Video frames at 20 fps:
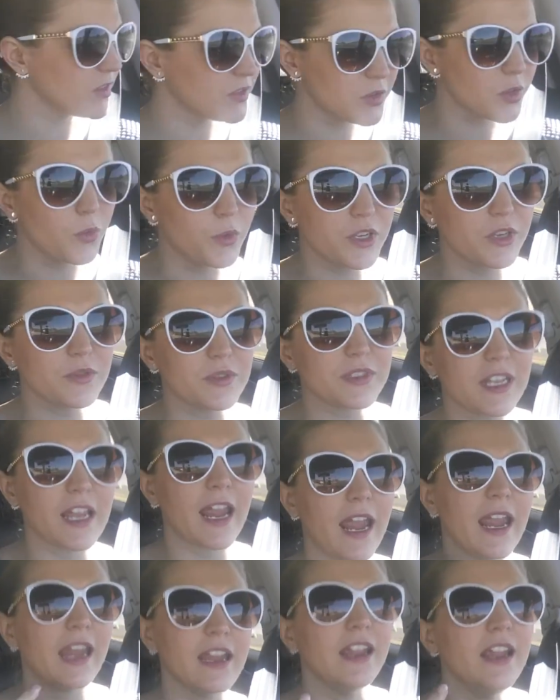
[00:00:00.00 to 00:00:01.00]
So when you
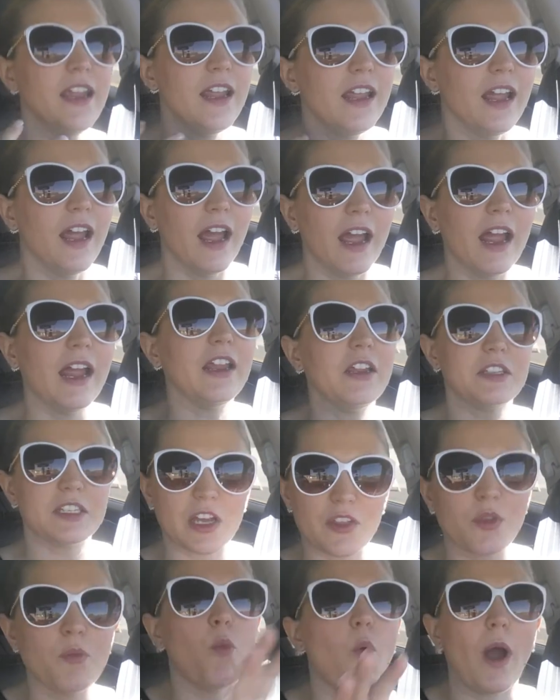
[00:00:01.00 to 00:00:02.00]
say, hey, you
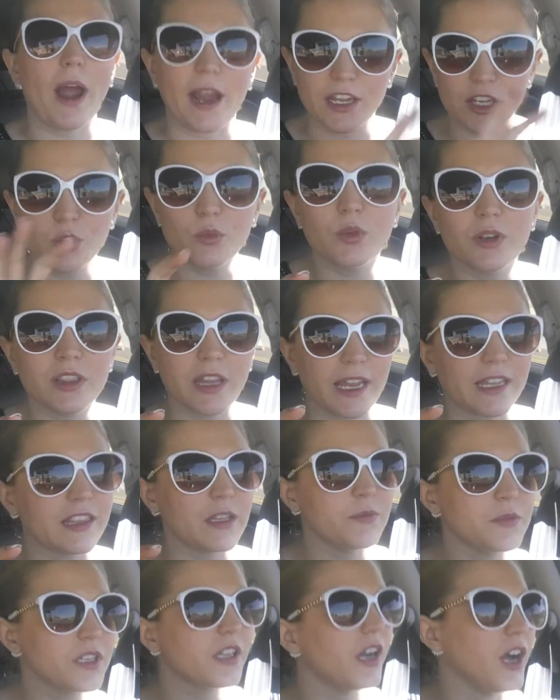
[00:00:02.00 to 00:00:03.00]
tell them why you would like
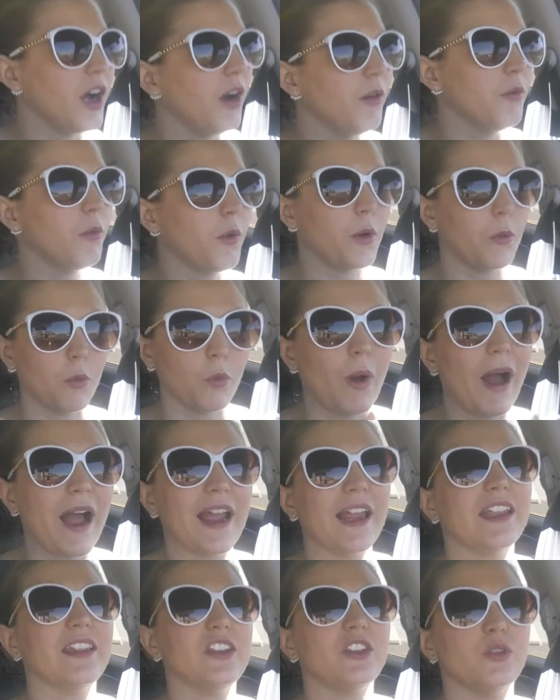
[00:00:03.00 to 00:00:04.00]
them to come,
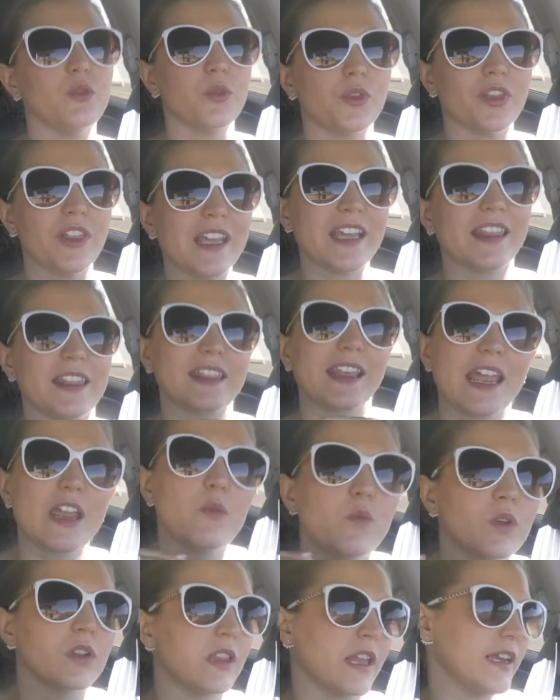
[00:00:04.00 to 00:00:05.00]
why you think
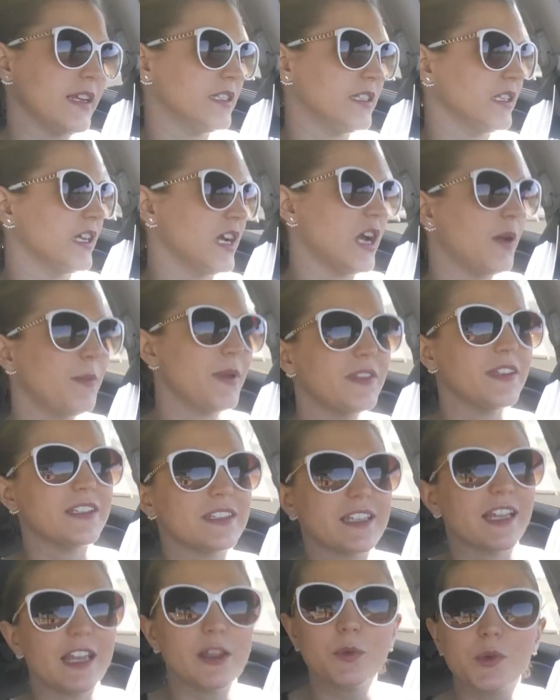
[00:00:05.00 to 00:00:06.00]
they would like to come, and
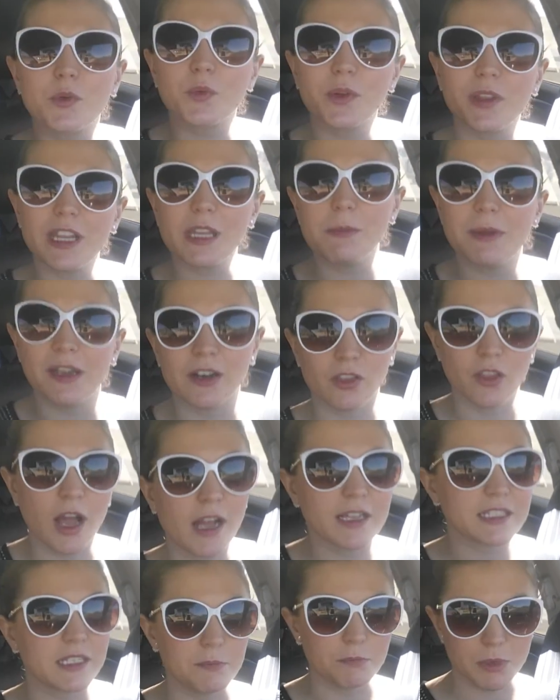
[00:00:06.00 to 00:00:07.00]
then say, it would really mean a
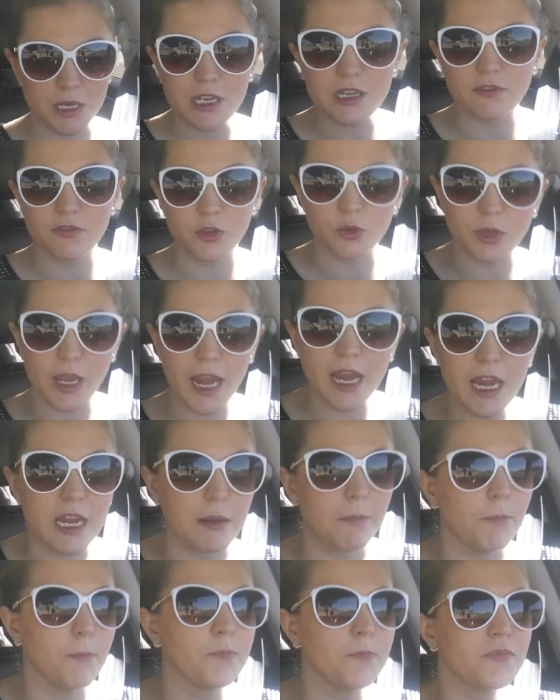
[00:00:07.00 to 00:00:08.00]
lot to me if you
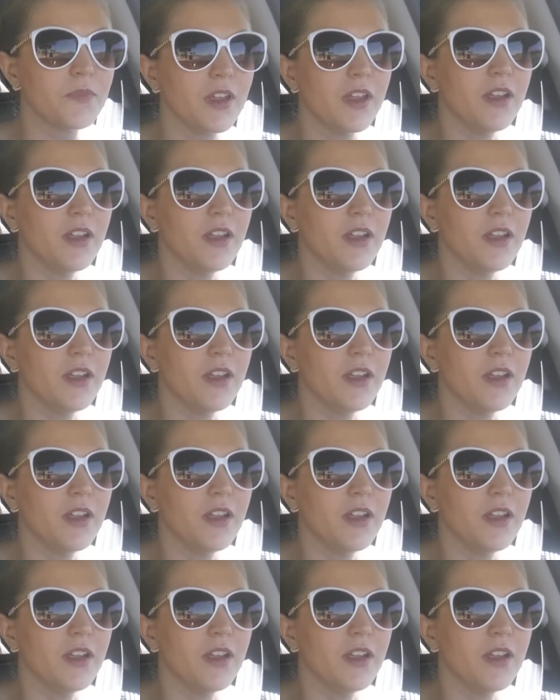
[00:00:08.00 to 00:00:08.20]
came.